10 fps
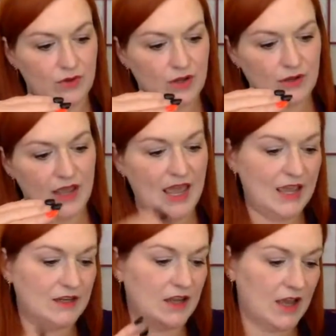hand
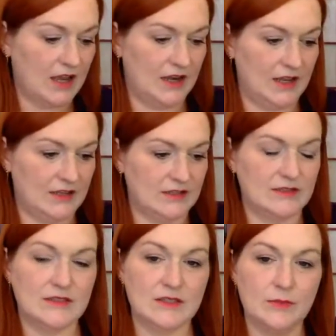cut it to, to